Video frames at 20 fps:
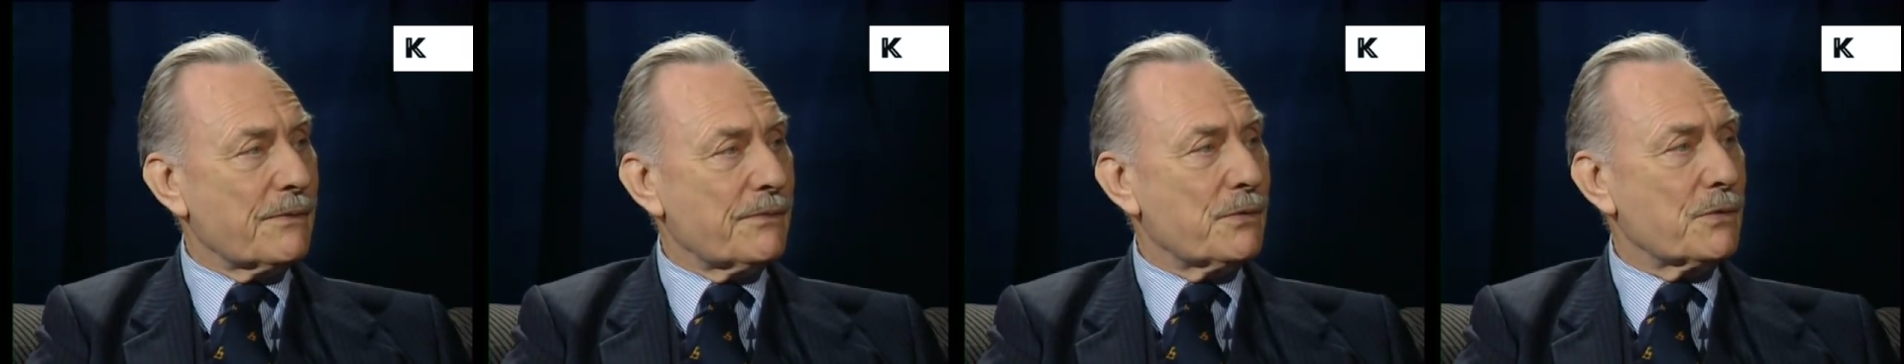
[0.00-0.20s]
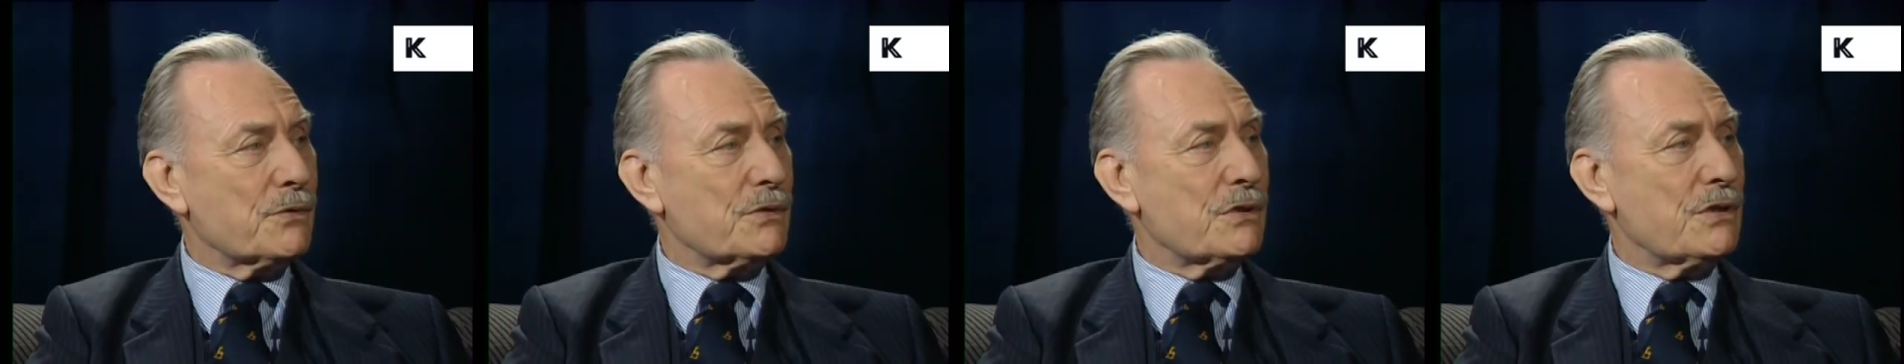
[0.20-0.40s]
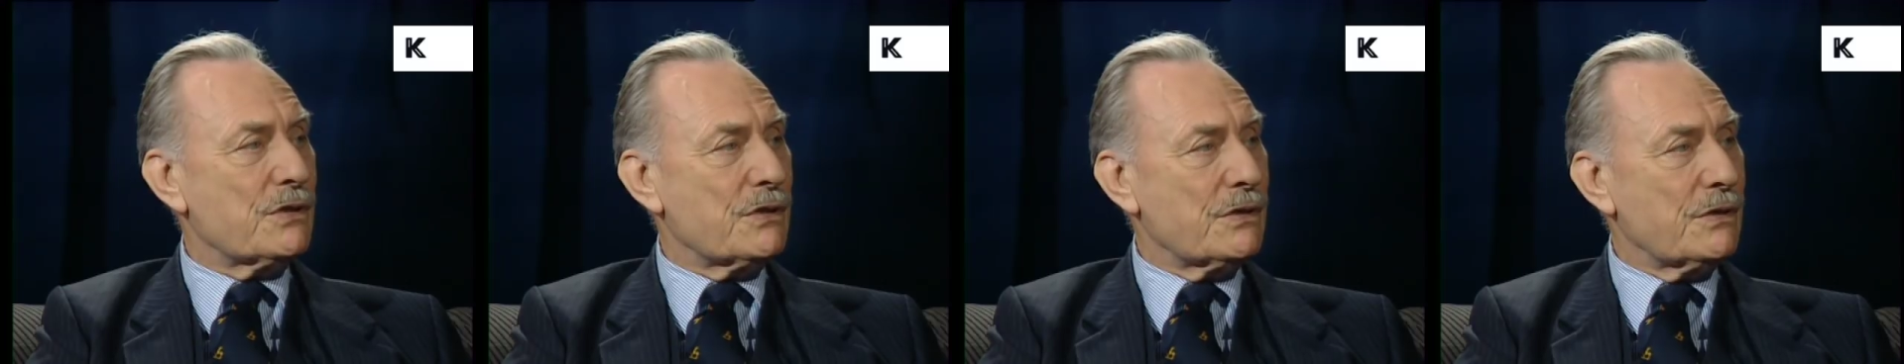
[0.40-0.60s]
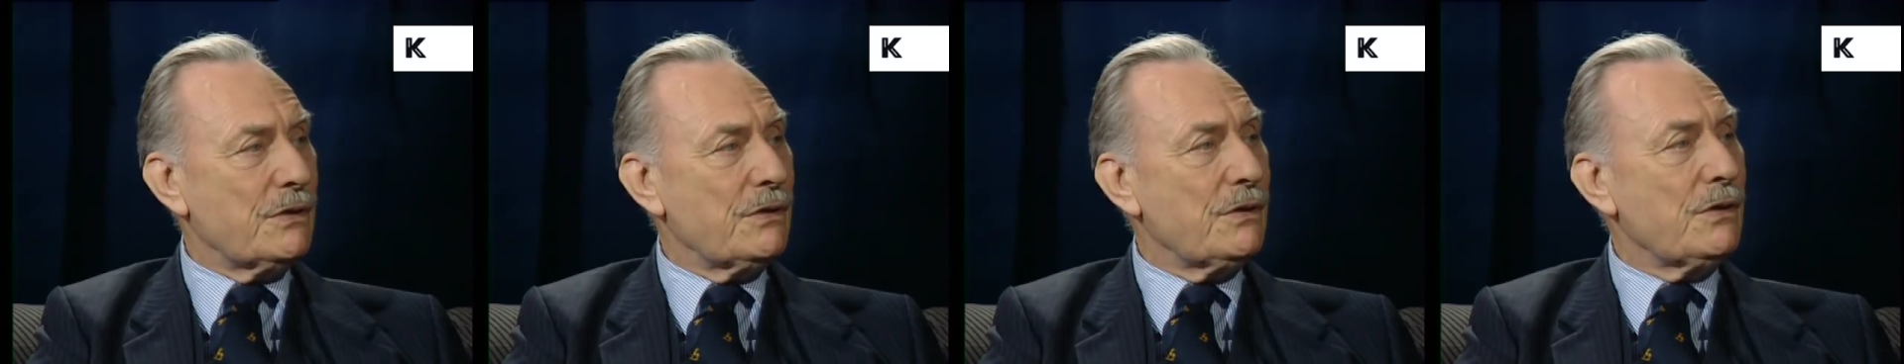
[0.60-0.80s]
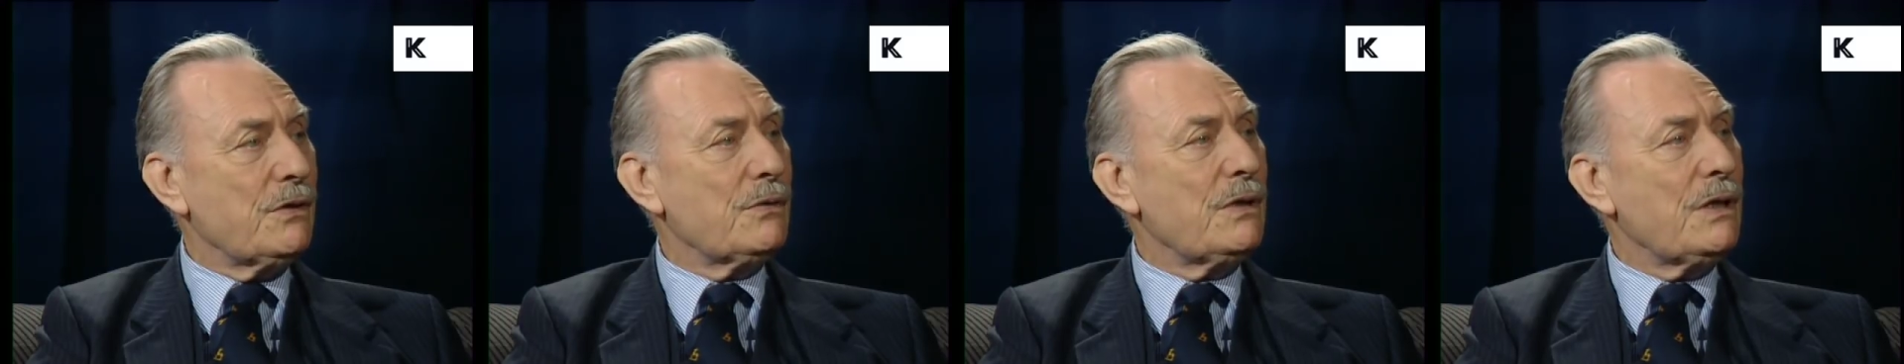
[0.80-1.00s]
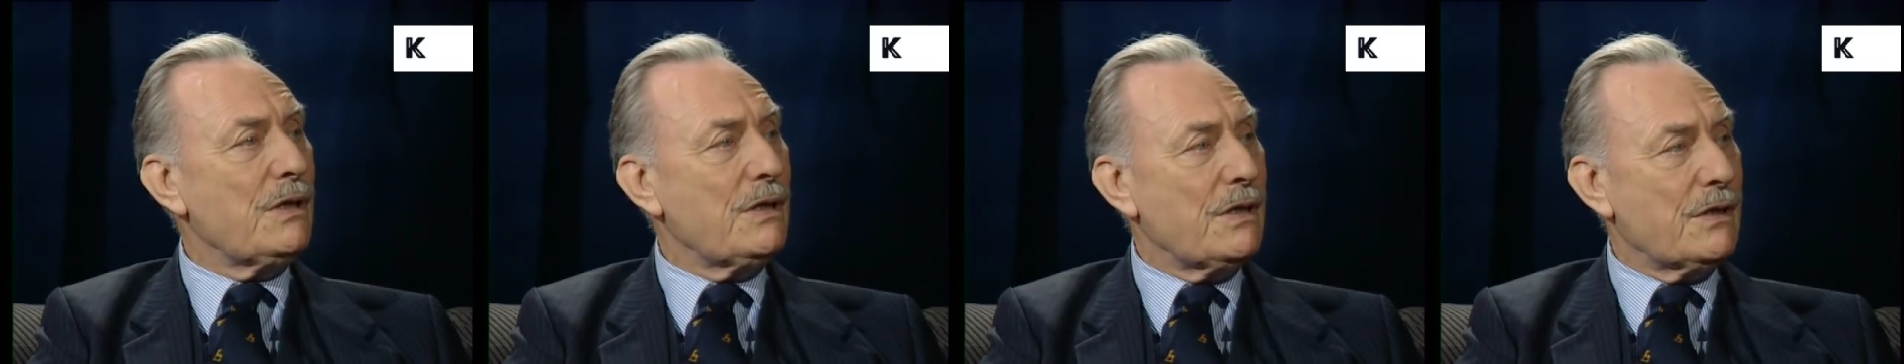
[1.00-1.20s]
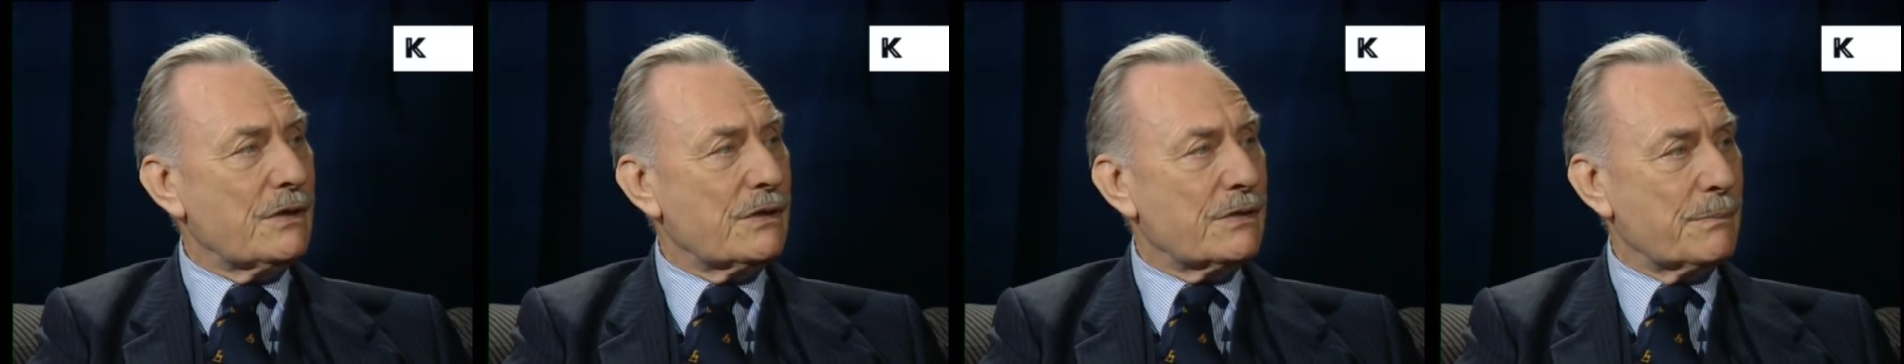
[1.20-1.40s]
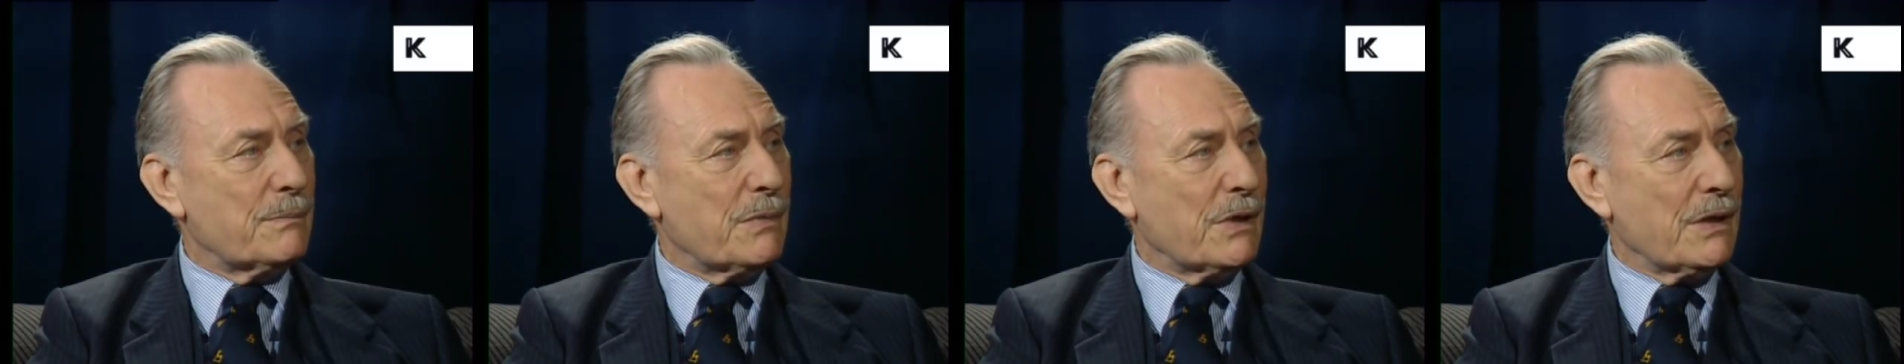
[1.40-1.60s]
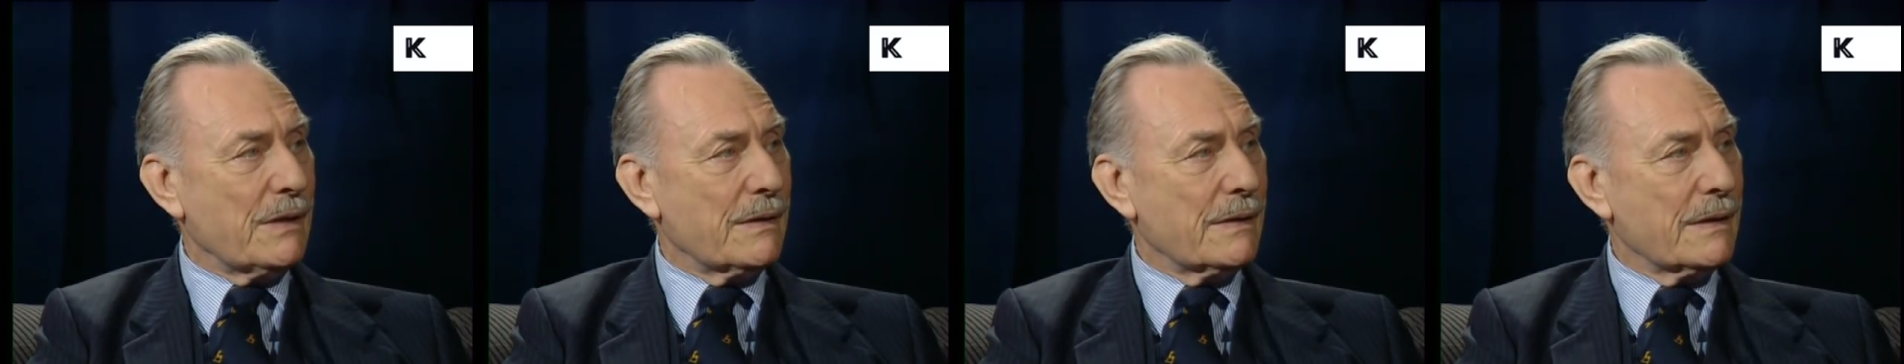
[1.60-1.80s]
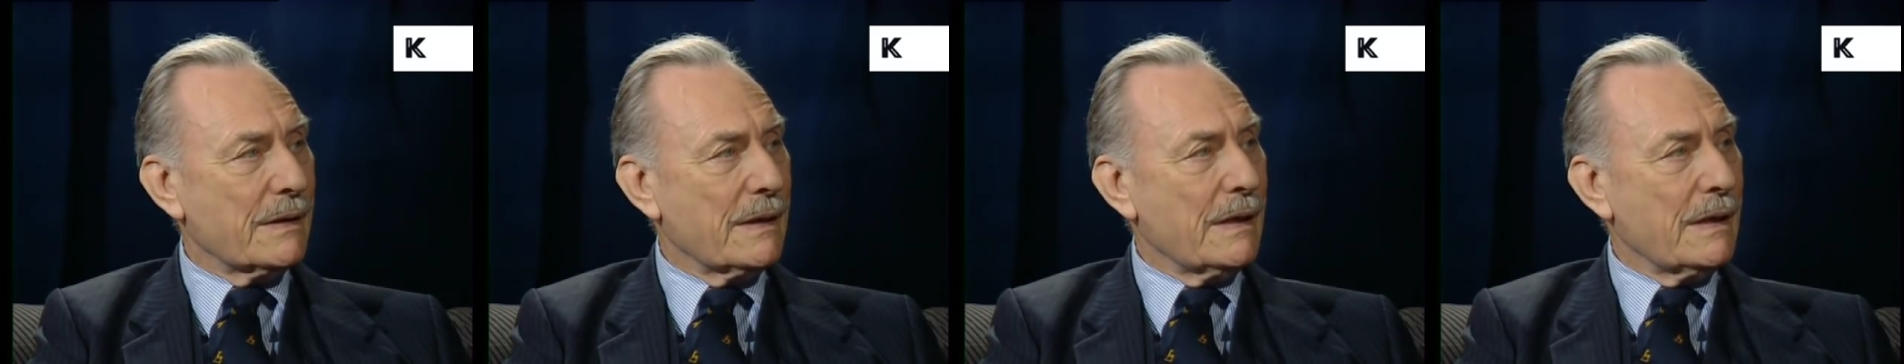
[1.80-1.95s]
forces than you needed to be.